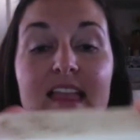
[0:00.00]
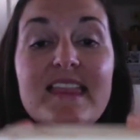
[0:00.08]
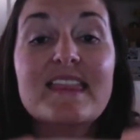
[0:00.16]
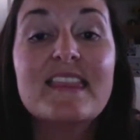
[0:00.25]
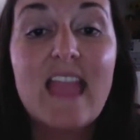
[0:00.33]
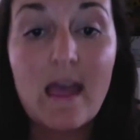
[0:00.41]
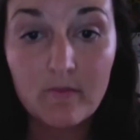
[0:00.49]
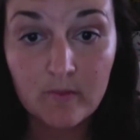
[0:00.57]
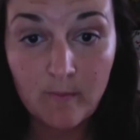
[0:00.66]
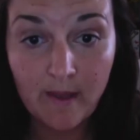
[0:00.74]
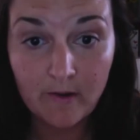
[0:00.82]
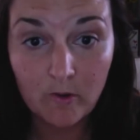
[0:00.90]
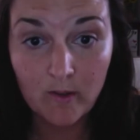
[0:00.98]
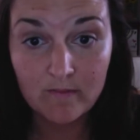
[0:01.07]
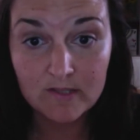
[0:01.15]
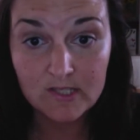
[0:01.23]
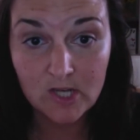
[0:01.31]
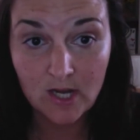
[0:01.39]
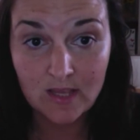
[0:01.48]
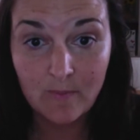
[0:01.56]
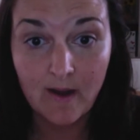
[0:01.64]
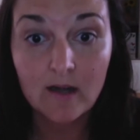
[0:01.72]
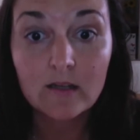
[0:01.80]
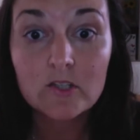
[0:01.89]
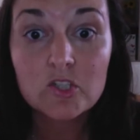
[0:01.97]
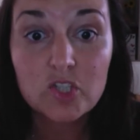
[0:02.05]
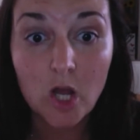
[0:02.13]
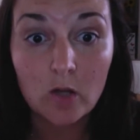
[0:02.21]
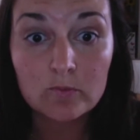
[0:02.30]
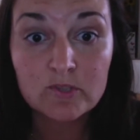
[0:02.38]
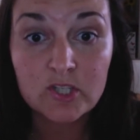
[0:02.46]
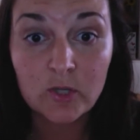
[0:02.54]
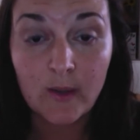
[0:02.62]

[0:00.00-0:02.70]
Never microwave a Snarky bar. Don't do